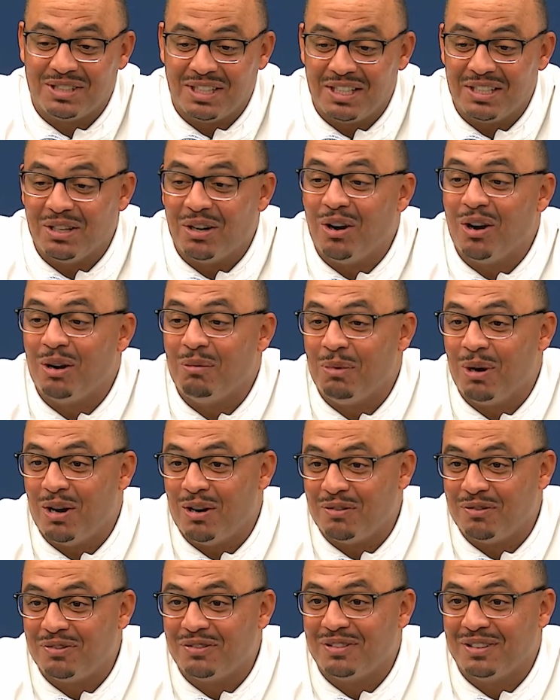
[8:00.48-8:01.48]
tear your arm
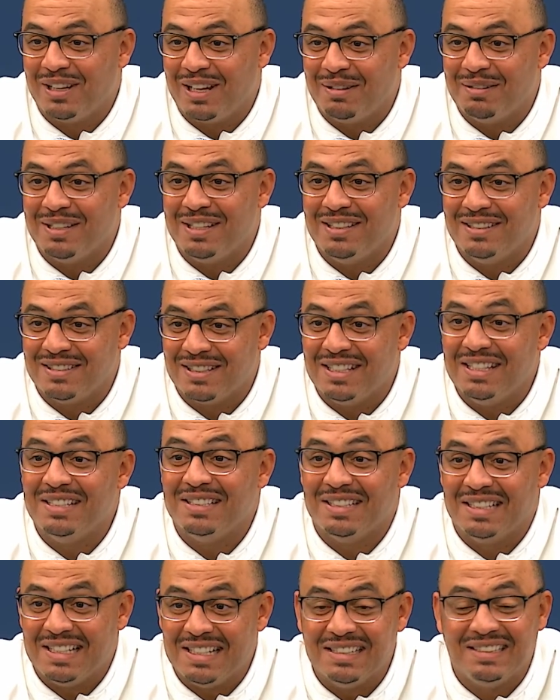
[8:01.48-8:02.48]
off. You know, I mean, he's
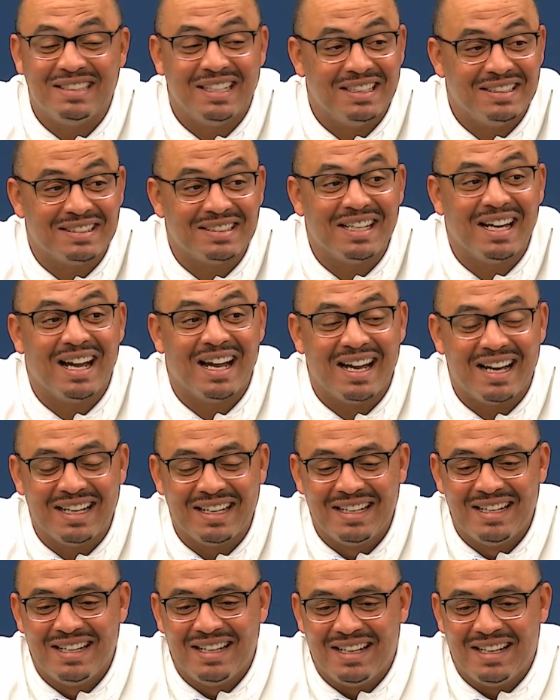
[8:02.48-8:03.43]
an intense guy.